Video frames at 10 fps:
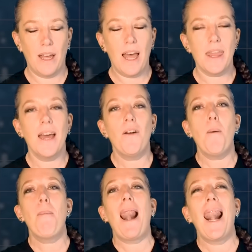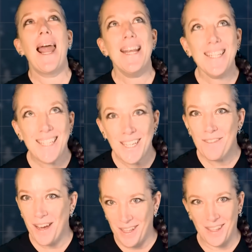There are plenty of
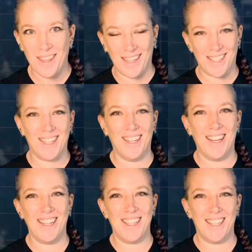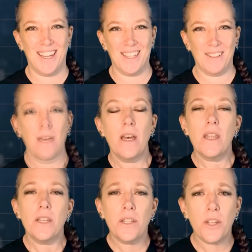other things to learn instead.
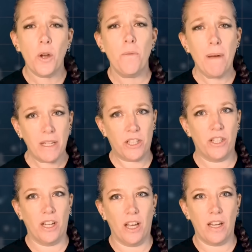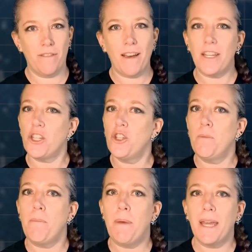There's so much to learn, in fact, you should be
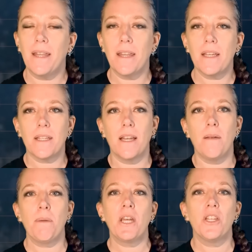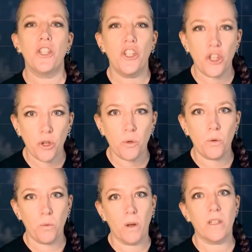picking things to learn because you
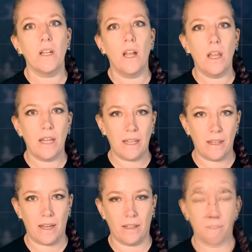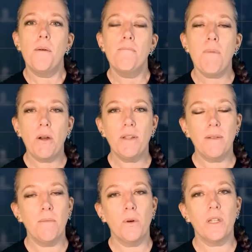want to learn that thing. Most
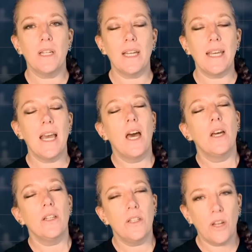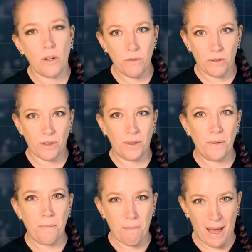importantly, don't
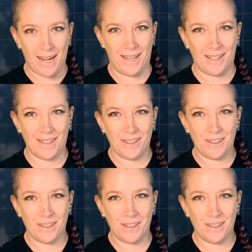panic.